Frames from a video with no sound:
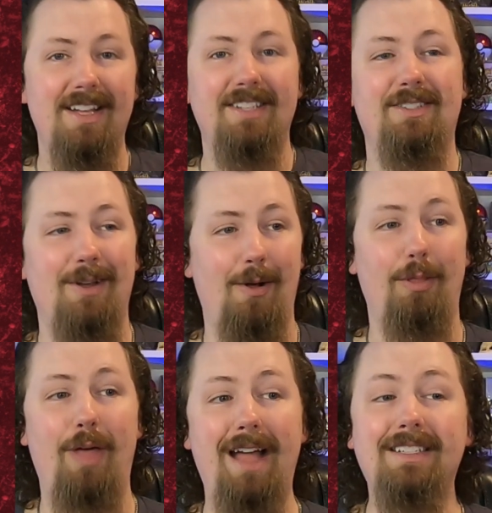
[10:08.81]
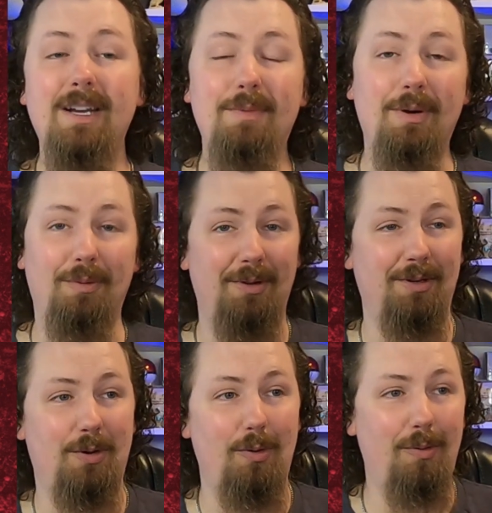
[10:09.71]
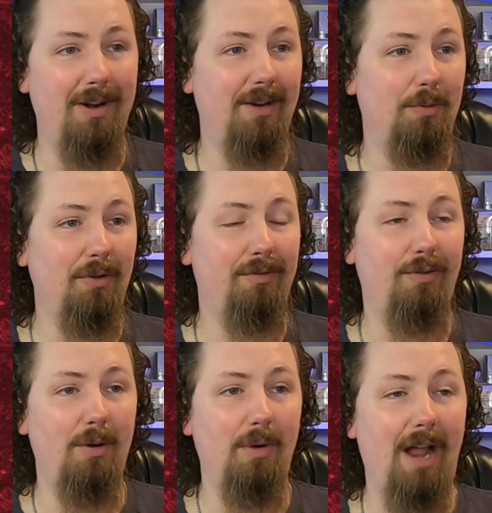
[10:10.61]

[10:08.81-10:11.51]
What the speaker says: So that's going to be a really cool one and a really fun one.